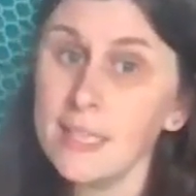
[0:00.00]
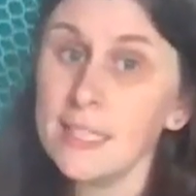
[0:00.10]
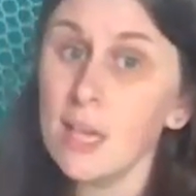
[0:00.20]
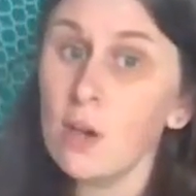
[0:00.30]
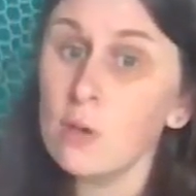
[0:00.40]

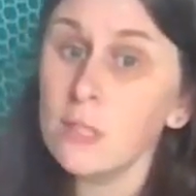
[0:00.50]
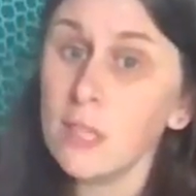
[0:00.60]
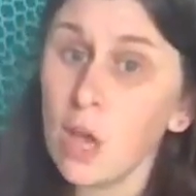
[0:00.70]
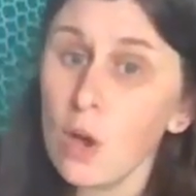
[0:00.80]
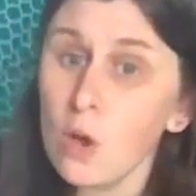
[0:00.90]
So
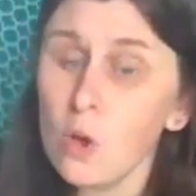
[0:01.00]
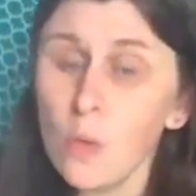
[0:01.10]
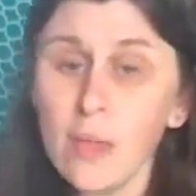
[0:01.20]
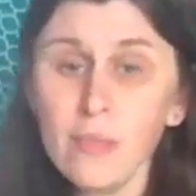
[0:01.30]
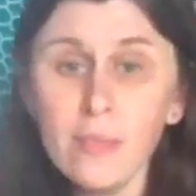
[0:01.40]
slow
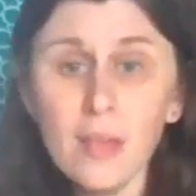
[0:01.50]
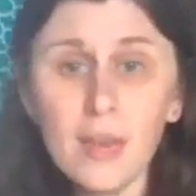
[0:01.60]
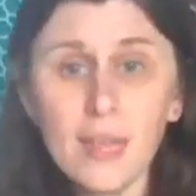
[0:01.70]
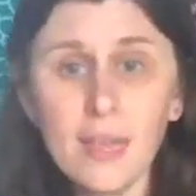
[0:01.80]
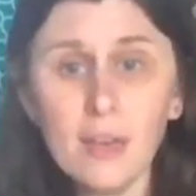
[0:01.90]
went the
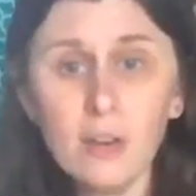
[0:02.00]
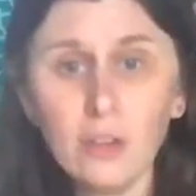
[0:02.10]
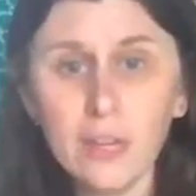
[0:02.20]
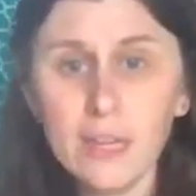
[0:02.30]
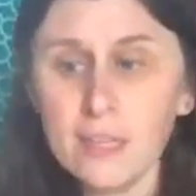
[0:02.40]
little
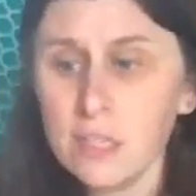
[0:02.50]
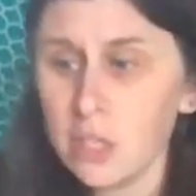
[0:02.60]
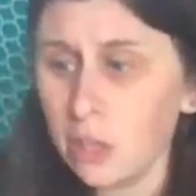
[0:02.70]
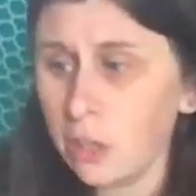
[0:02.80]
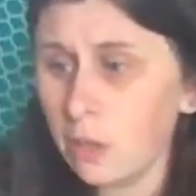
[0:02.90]
green
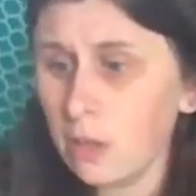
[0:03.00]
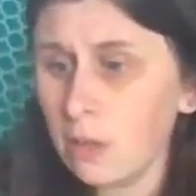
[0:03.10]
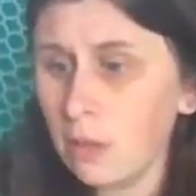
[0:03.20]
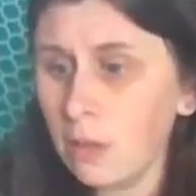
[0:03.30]
turtle.